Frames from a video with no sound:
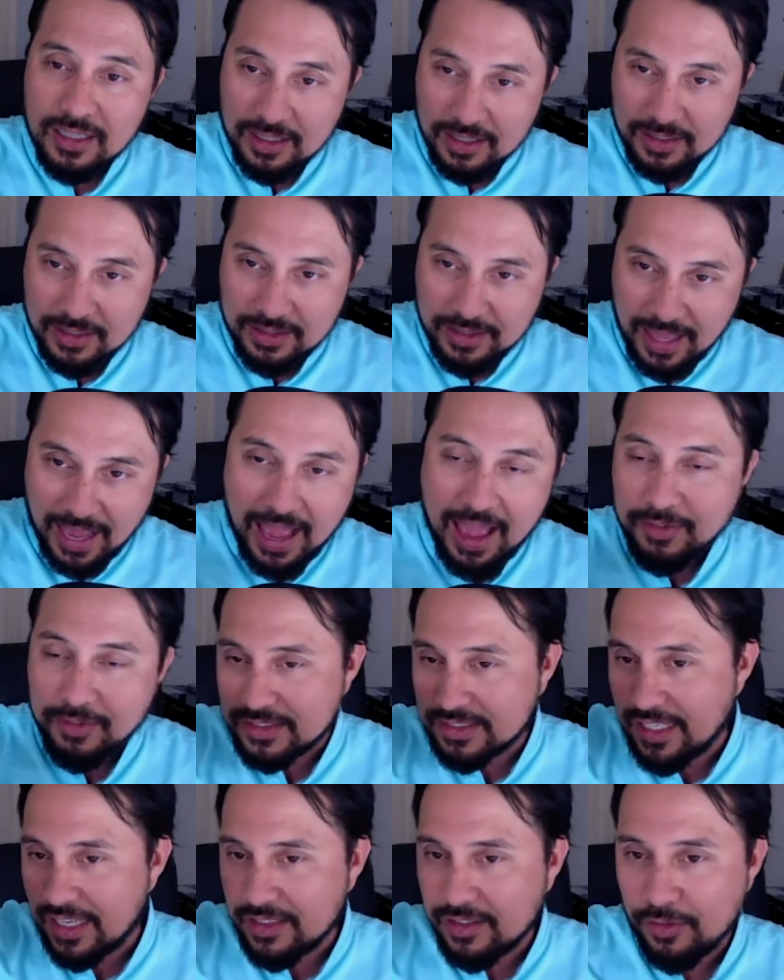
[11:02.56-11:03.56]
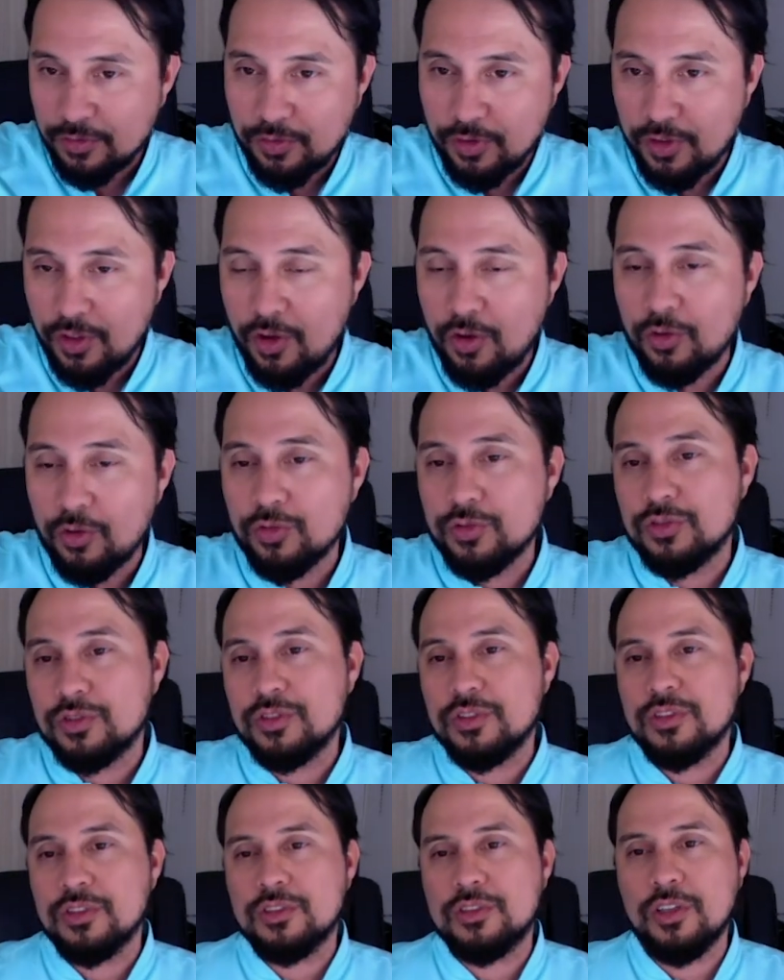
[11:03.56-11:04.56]
I have a sector for those.
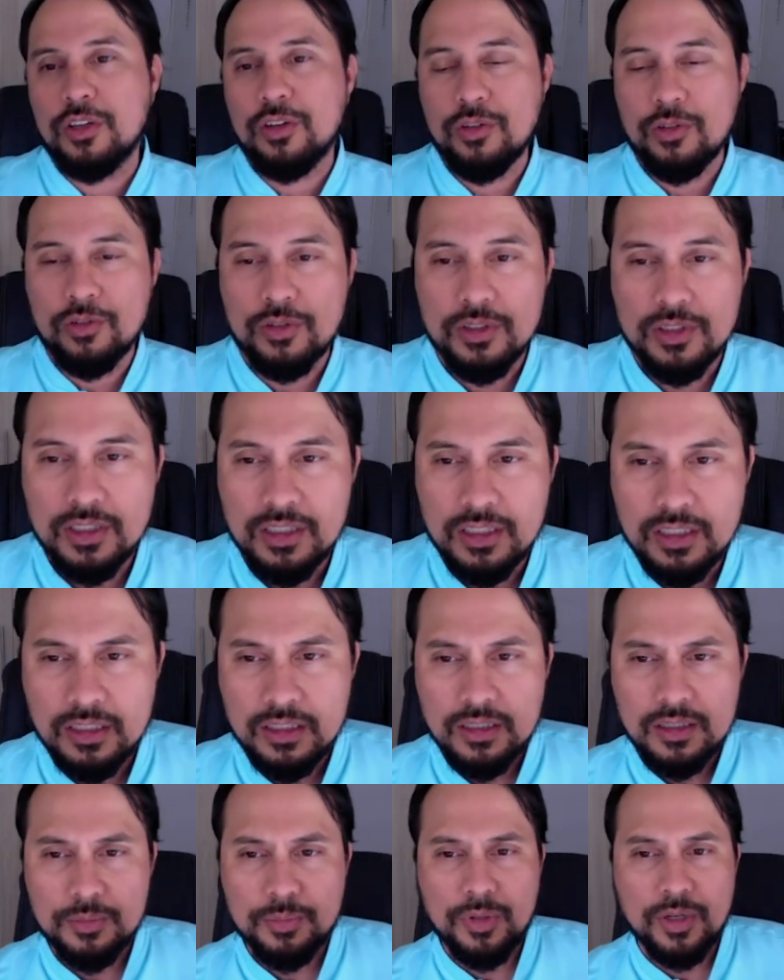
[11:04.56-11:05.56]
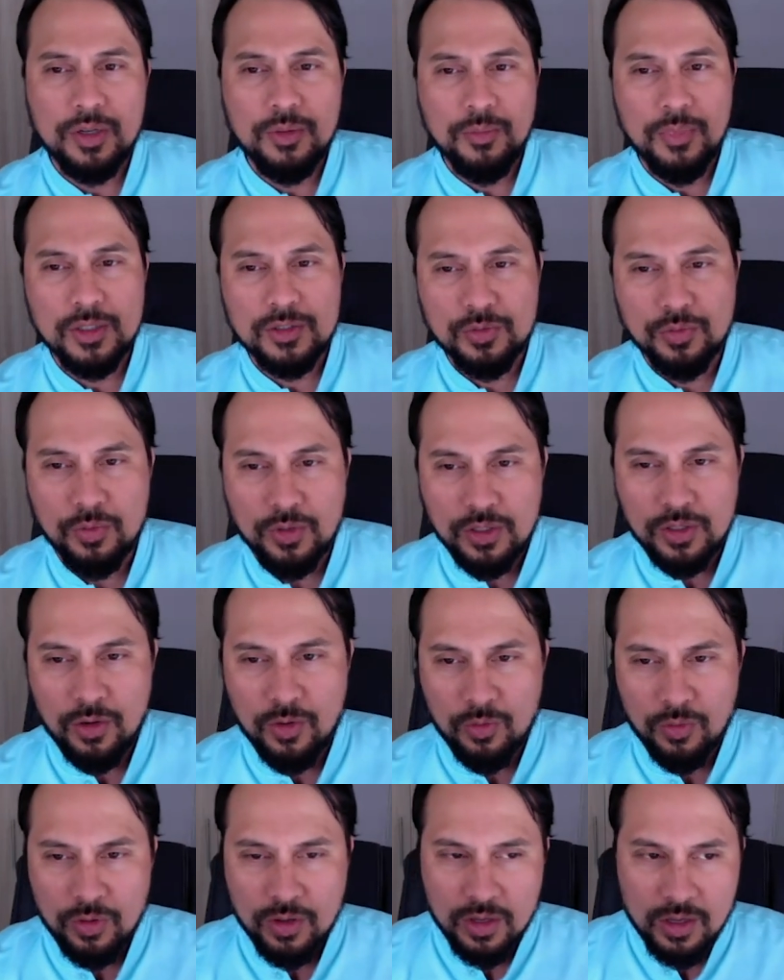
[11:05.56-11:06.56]
So pretty much,
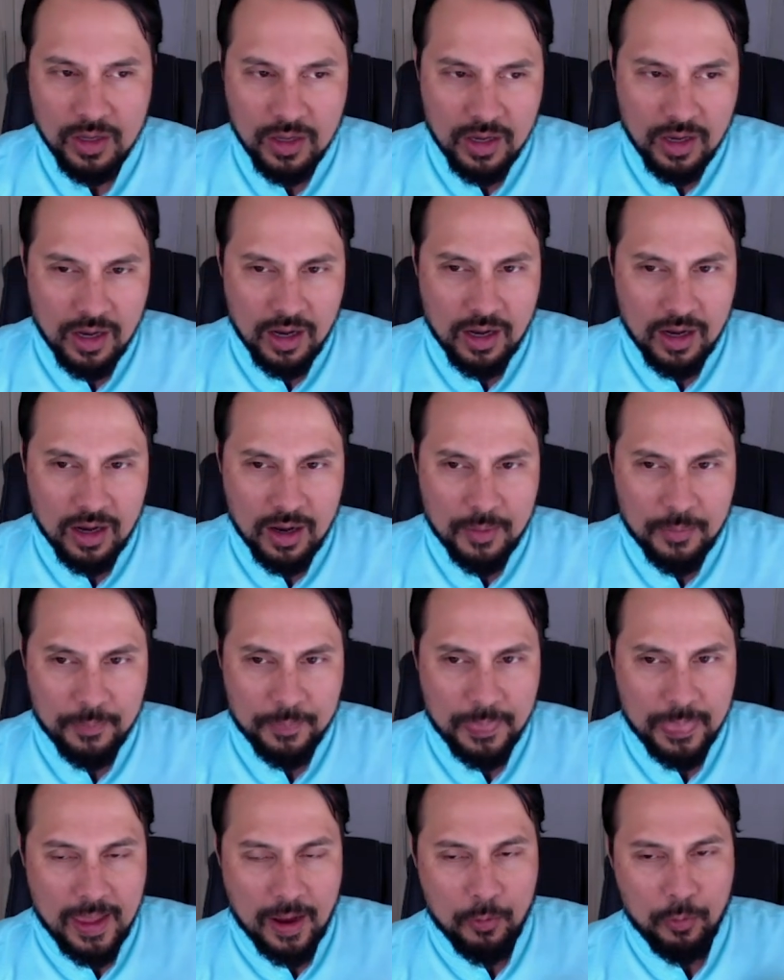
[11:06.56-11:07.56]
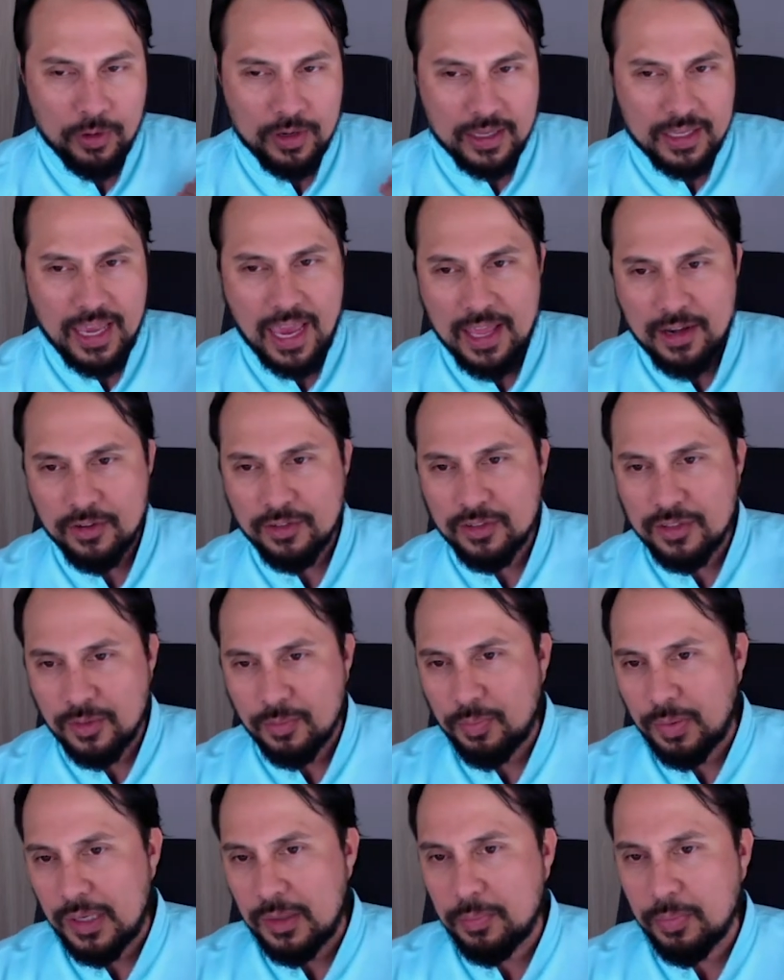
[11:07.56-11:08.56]
I want to cater to
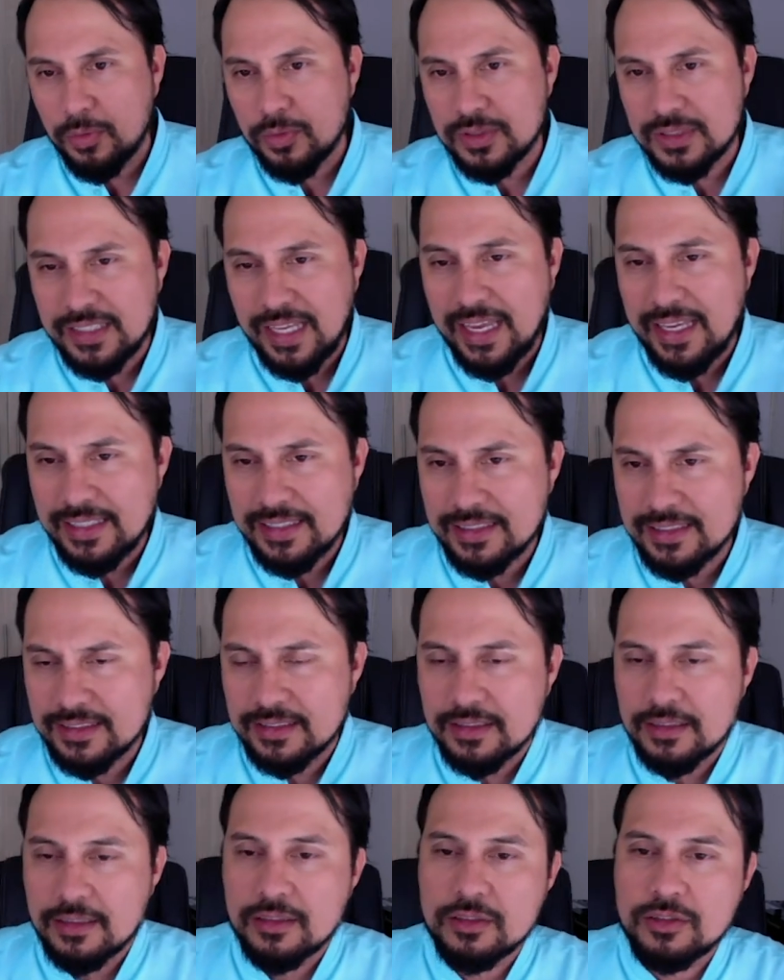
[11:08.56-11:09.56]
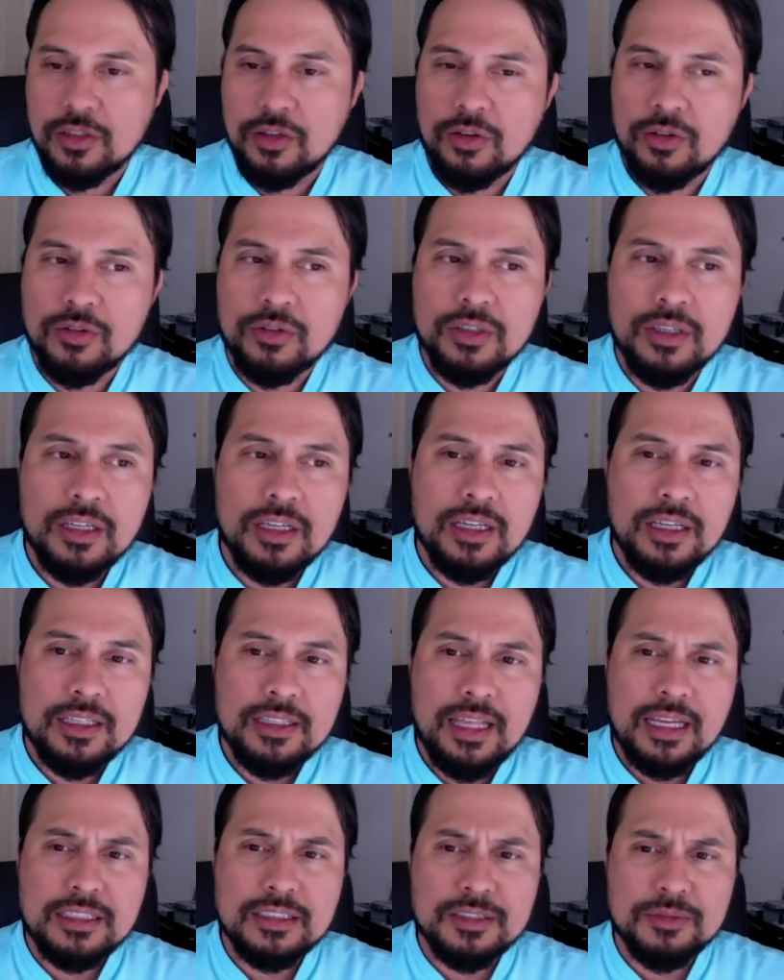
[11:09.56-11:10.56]
people's tastes. So
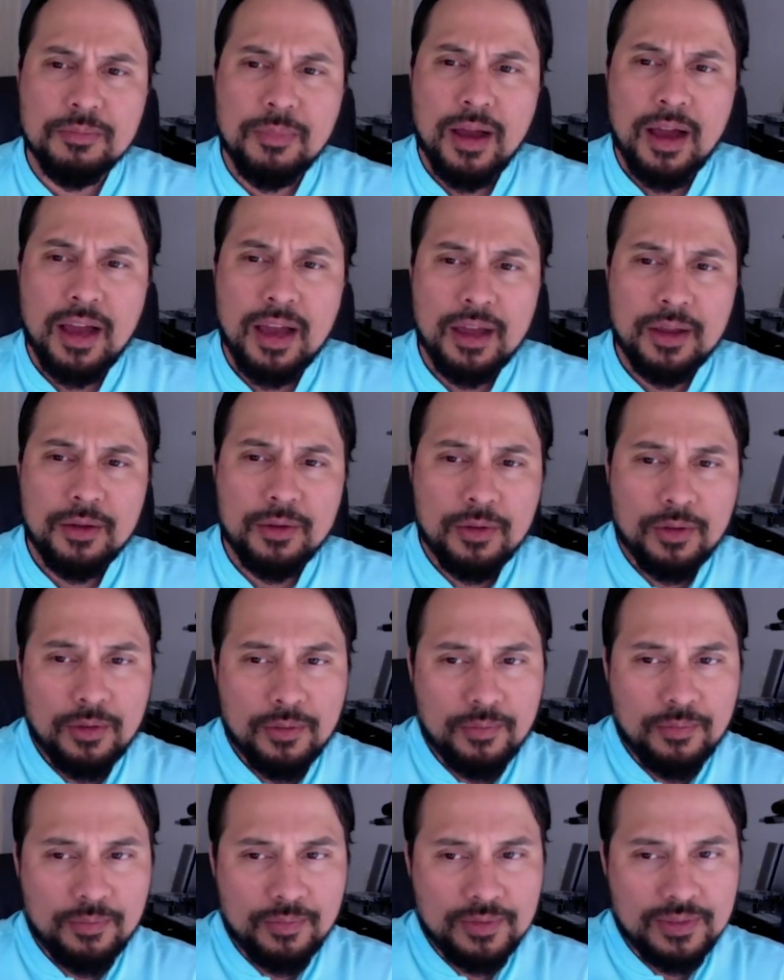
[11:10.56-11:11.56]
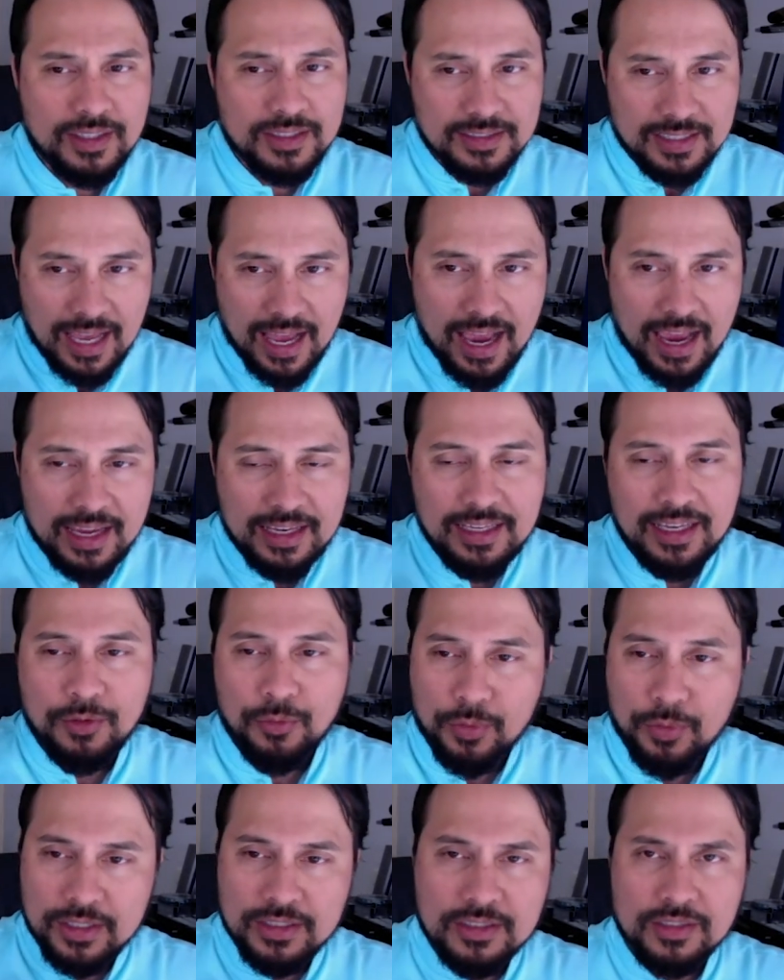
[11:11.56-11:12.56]
that's my design and
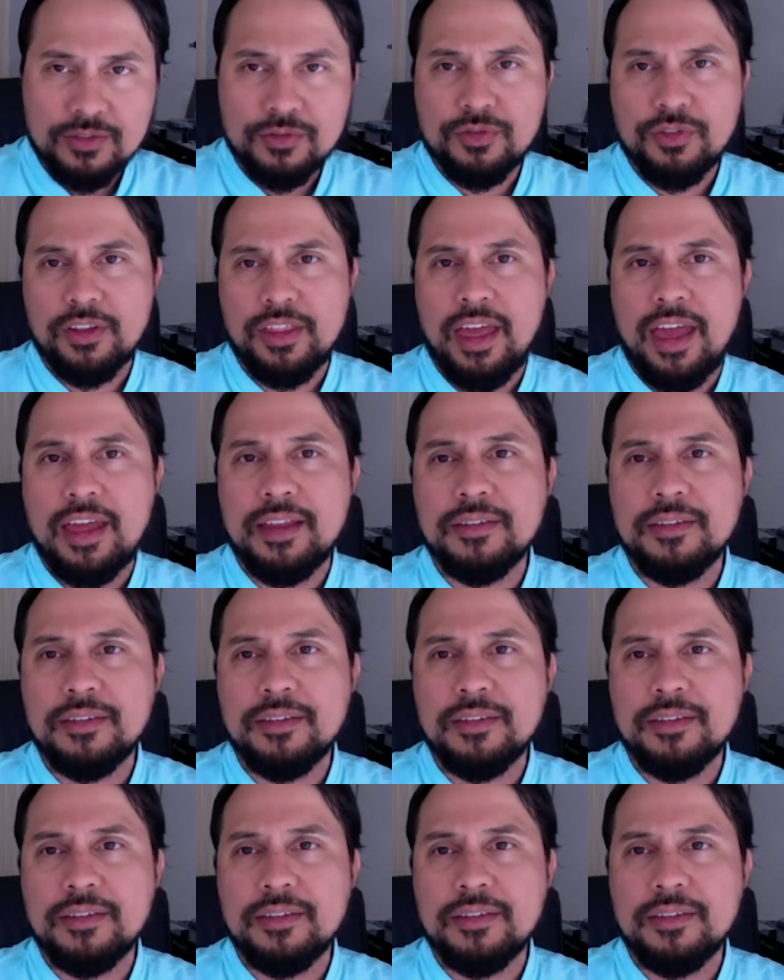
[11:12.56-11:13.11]
reason for that.